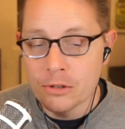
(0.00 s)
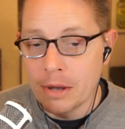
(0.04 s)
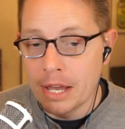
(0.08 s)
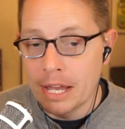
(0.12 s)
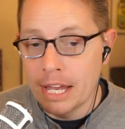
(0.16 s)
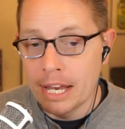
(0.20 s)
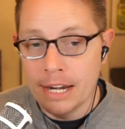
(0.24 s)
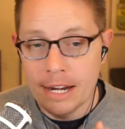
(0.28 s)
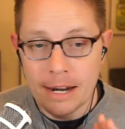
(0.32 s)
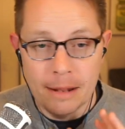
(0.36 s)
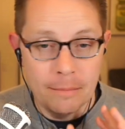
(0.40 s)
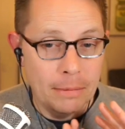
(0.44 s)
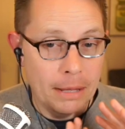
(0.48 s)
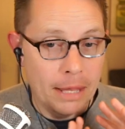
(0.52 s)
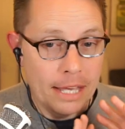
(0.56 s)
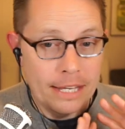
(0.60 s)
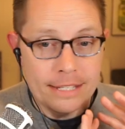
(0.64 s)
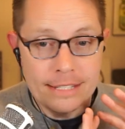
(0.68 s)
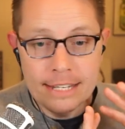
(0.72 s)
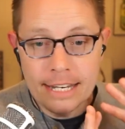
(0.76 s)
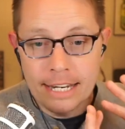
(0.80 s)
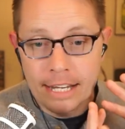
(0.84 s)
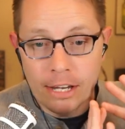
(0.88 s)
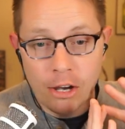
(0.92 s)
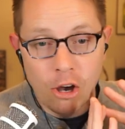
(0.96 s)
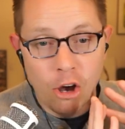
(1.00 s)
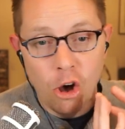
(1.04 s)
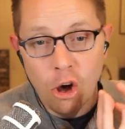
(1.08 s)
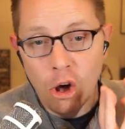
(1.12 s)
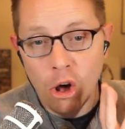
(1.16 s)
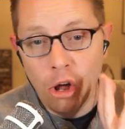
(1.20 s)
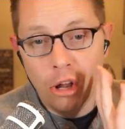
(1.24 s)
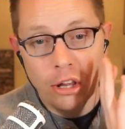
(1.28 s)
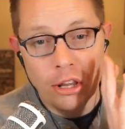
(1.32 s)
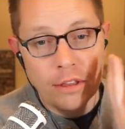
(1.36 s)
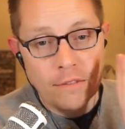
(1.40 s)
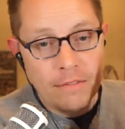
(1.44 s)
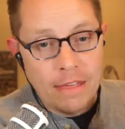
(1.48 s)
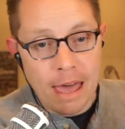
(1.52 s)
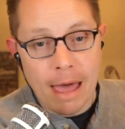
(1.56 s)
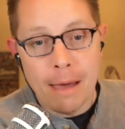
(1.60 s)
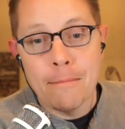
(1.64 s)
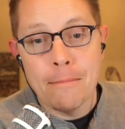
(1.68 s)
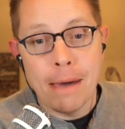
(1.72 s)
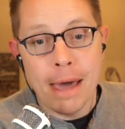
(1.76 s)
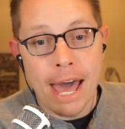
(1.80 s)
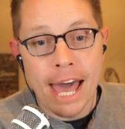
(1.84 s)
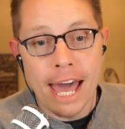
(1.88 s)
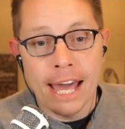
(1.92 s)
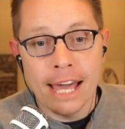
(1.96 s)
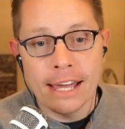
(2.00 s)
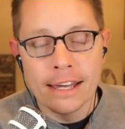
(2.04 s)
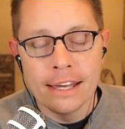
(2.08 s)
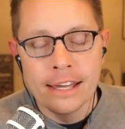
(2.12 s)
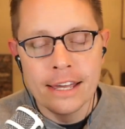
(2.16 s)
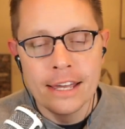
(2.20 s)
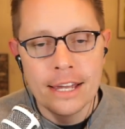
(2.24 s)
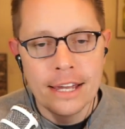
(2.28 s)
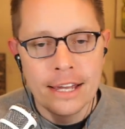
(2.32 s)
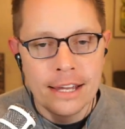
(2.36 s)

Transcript: So I ended up like sending all of that back,